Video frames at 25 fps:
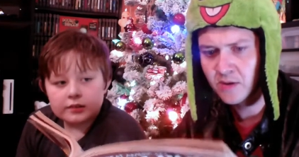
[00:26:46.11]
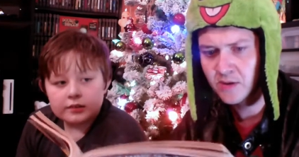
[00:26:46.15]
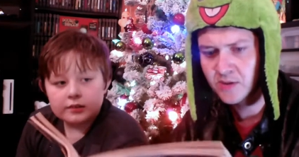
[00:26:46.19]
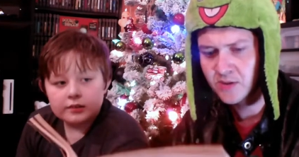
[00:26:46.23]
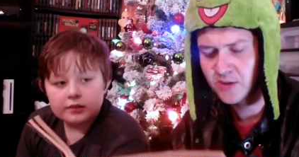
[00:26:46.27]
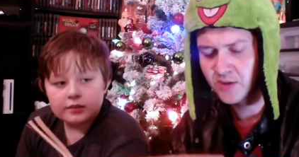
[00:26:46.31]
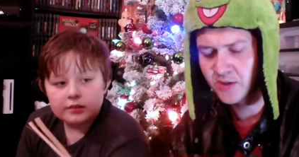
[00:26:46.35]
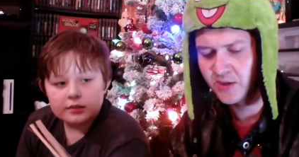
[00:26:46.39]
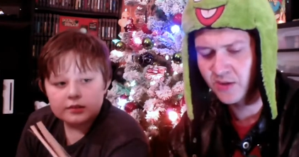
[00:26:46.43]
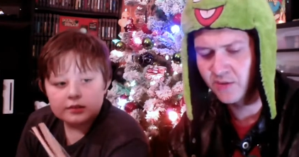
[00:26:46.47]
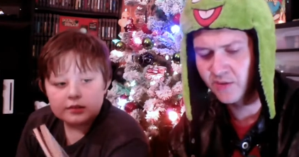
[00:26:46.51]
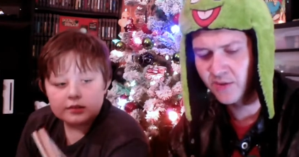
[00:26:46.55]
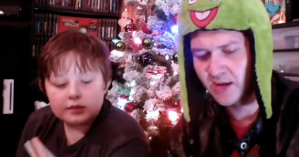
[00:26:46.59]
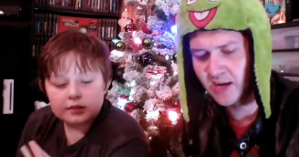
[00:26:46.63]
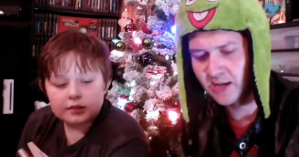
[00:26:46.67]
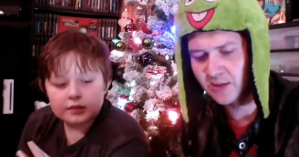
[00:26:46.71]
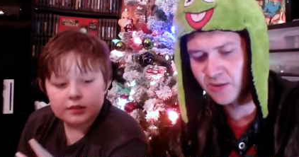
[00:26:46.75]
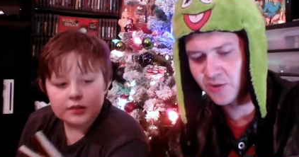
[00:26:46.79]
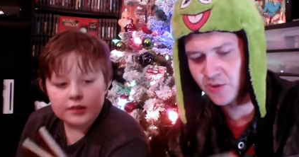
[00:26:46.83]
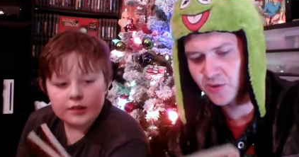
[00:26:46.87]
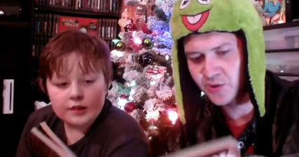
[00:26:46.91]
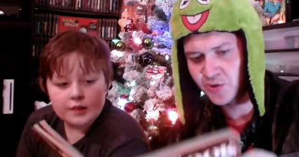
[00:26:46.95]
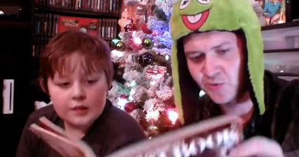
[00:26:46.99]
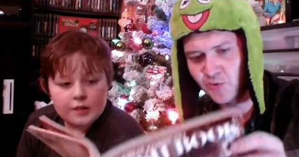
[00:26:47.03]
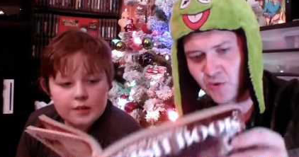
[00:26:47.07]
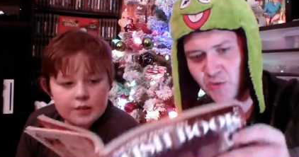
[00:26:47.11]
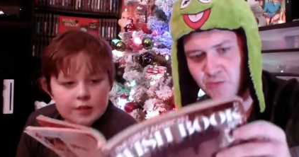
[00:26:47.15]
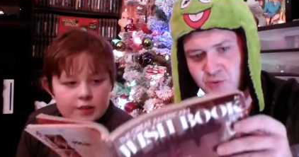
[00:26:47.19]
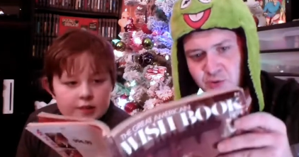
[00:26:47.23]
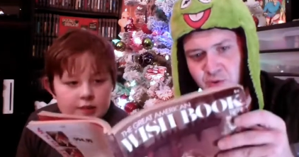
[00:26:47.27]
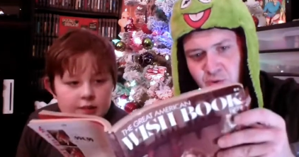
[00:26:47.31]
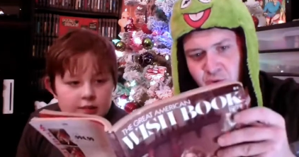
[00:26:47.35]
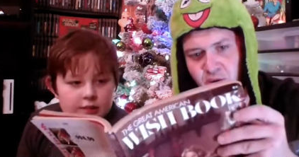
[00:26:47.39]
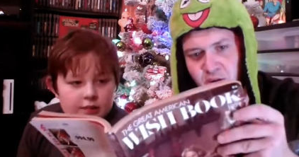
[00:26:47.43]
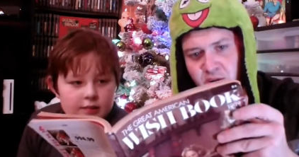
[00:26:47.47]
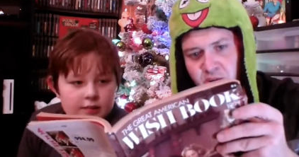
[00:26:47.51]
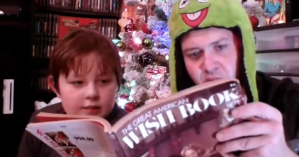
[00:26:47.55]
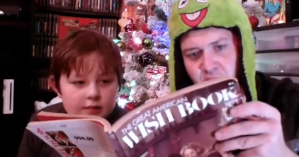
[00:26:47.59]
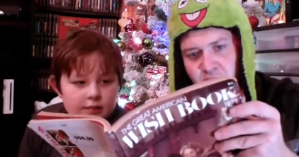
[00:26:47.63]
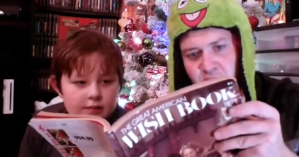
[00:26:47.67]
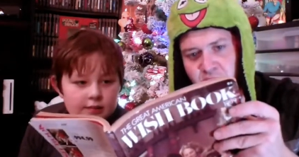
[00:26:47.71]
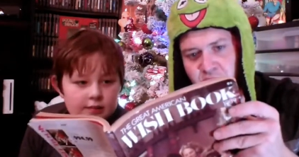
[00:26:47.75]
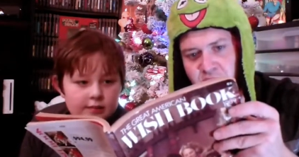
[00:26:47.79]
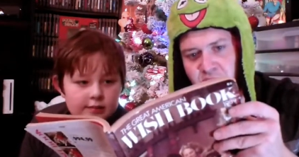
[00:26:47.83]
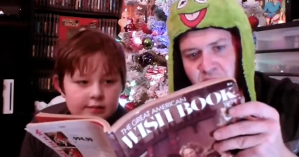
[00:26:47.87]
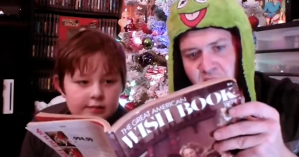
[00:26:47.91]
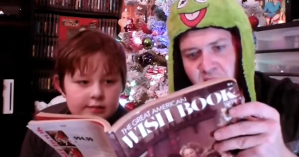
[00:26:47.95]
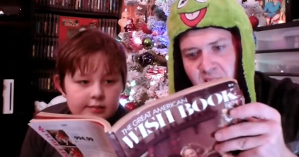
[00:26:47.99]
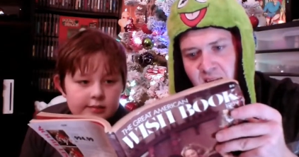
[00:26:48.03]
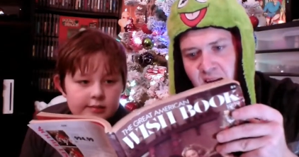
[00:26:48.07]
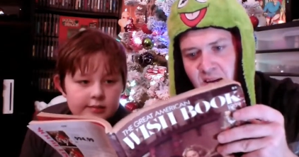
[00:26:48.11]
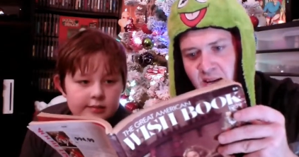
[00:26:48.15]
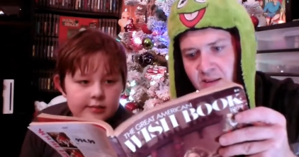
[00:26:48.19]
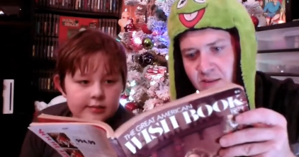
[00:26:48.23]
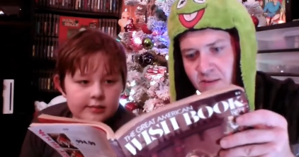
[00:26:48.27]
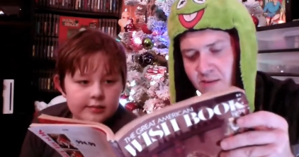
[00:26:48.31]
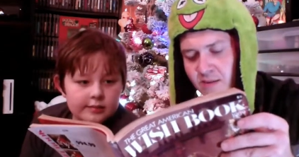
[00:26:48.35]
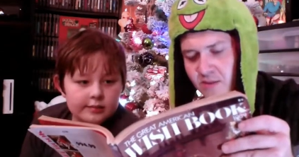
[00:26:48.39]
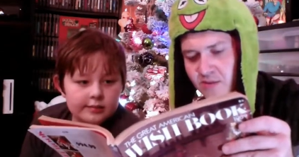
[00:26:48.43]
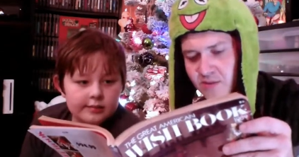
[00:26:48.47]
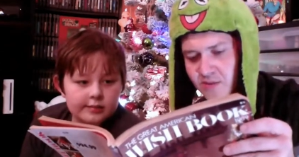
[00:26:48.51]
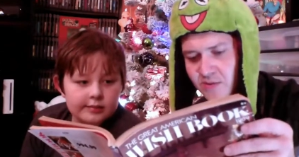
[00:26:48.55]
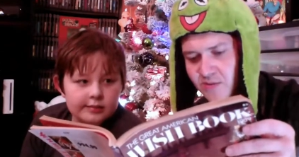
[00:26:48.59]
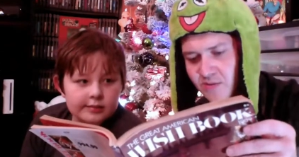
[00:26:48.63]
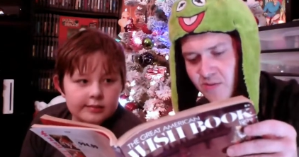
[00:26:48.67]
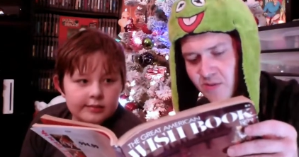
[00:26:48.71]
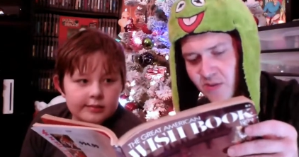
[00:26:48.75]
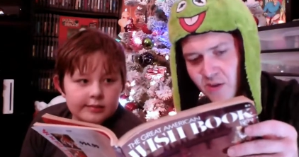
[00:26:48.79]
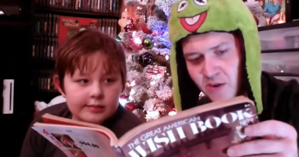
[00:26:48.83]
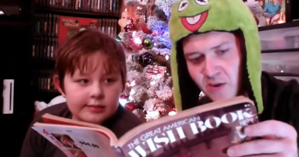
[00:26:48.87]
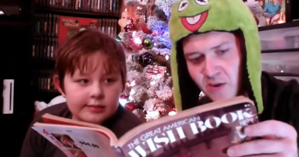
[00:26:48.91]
Speaker 1: See, they even got the description right here on the side because you